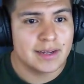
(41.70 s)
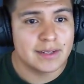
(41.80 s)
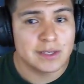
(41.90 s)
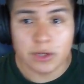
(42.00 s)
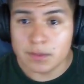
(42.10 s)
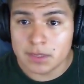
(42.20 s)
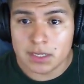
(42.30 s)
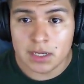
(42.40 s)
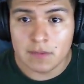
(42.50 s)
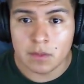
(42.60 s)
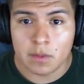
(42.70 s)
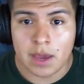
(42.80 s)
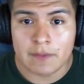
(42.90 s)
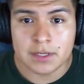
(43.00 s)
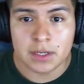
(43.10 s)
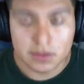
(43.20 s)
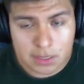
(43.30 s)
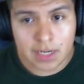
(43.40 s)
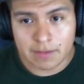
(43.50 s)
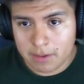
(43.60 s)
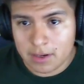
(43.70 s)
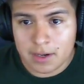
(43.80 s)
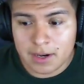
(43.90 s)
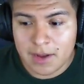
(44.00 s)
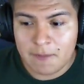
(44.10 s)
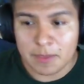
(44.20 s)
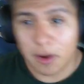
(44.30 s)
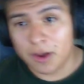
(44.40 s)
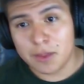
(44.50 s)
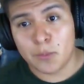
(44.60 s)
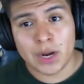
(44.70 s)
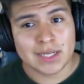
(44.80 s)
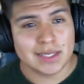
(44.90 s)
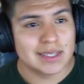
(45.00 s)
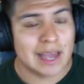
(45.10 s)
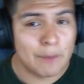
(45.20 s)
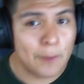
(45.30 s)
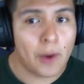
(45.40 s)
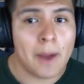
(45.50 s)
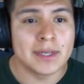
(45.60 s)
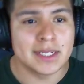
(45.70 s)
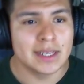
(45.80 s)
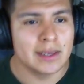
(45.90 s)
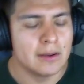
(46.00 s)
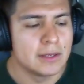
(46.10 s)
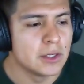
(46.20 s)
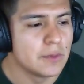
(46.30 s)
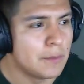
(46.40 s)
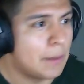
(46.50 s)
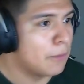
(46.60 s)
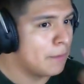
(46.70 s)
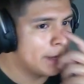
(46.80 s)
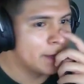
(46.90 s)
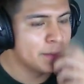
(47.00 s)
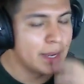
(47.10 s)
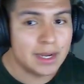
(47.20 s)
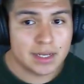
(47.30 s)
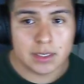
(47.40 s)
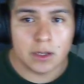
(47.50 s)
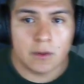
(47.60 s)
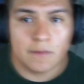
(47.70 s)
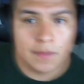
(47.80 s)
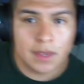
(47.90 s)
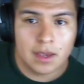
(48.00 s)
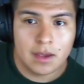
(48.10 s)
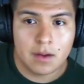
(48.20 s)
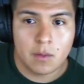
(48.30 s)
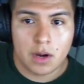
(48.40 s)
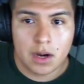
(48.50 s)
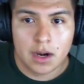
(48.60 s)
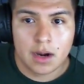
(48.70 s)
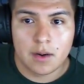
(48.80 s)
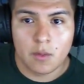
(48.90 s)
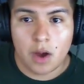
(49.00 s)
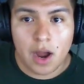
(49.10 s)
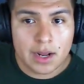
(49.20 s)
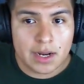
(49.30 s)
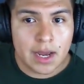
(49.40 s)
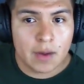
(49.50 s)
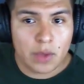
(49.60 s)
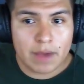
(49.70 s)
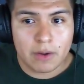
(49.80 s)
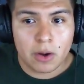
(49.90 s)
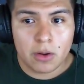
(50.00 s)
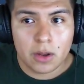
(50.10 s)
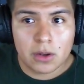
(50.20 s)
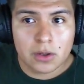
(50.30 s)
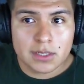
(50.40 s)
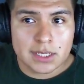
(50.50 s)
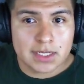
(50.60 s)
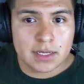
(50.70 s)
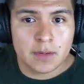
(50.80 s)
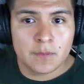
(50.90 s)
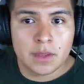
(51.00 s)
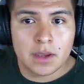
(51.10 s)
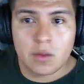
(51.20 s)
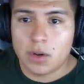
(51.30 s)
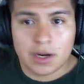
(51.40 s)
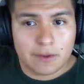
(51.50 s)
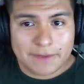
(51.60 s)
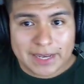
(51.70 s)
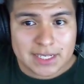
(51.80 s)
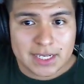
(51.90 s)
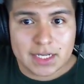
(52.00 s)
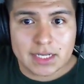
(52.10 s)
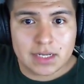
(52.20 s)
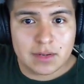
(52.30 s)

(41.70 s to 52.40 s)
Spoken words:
Christmas Eve and we have to go deliver all the presents. I've been promising a YouTube and people have been complaining, so we're on it now. We have a whole logo system. We're gonna fix it.